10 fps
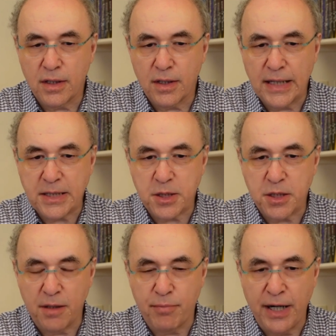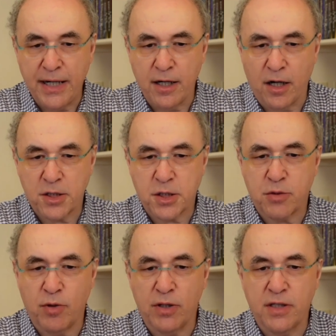Let's see. Brady
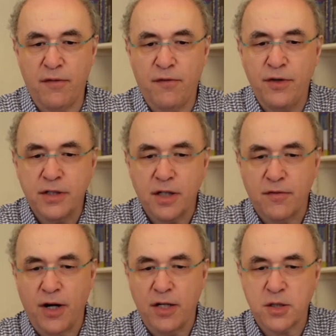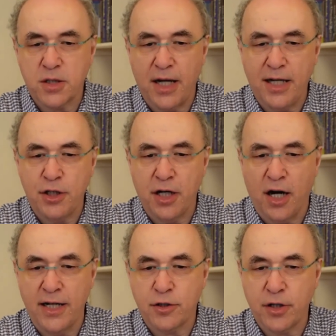asks Will different advanced
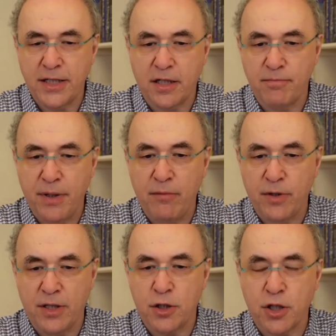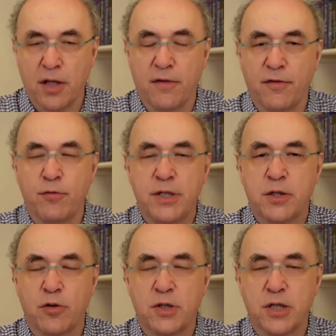AGI try to compete with each other for
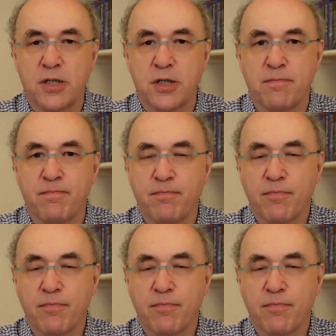resources?